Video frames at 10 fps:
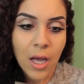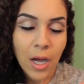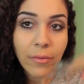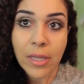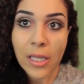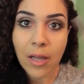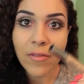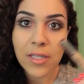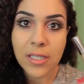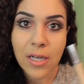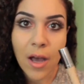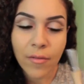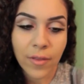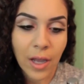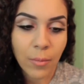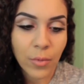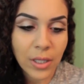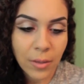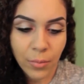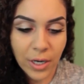I really love this stuff. Like, I'm
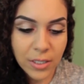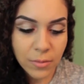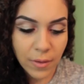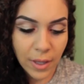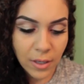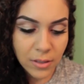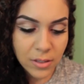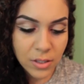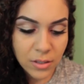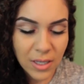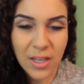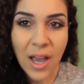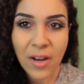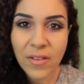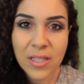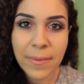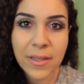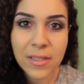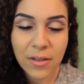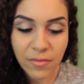really impressed with it. It's kind of
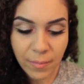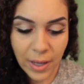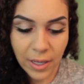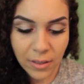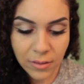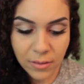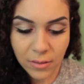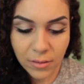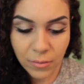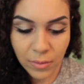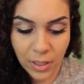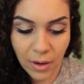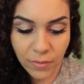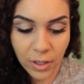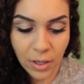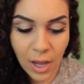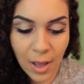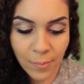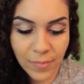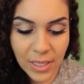expensive, but whatever.
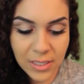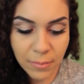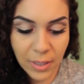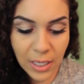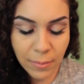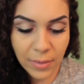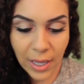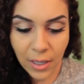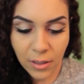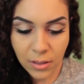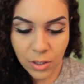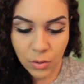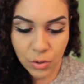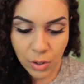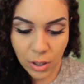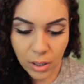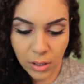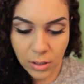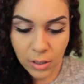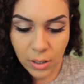It's in medium light
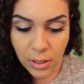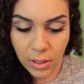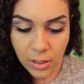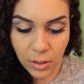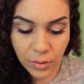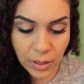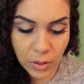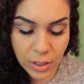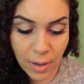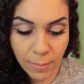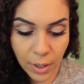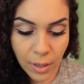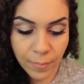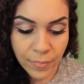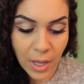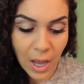neutral. I don't think there's a number.